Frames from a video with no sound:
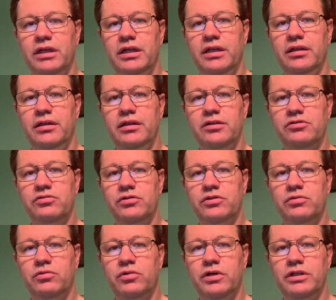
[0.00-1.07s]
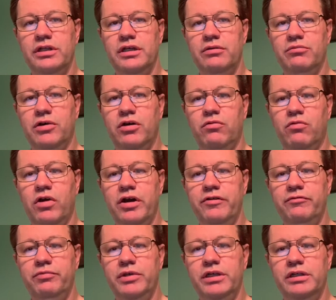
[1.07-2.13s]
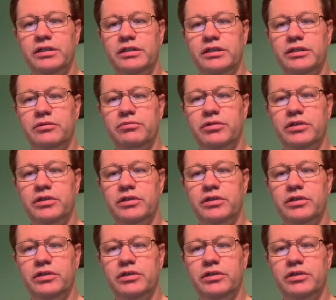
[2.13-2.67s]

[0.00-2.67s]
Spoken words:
this was one that my wife picked up